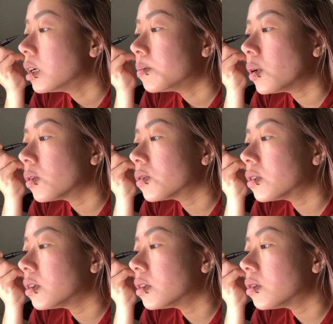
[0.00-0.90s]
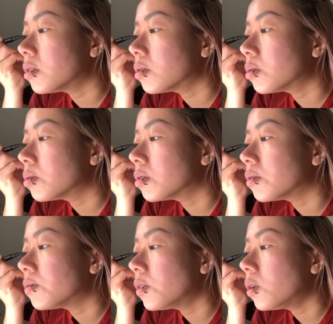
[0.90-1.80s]
posted through the
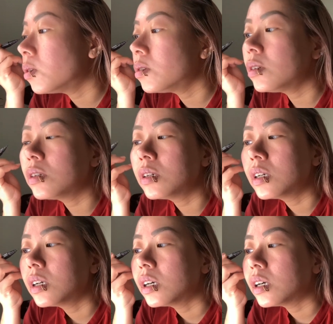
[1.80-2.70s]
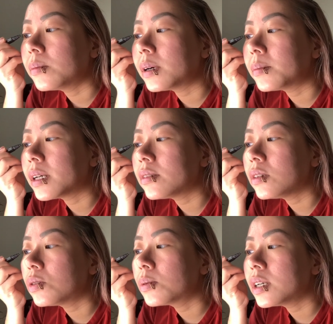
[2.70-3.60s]
phone about my
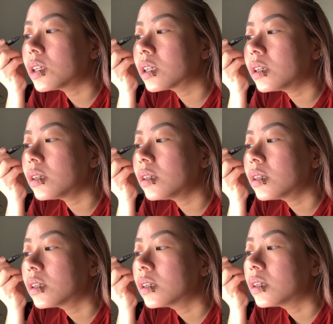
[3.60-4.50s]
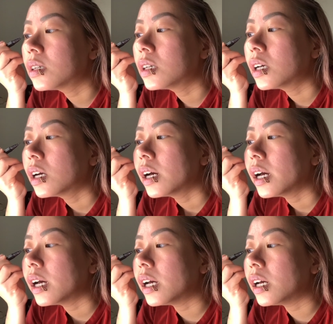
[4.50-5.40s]
situation.
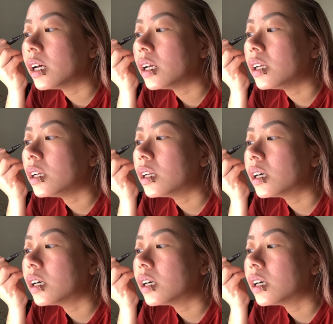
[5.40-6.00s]
And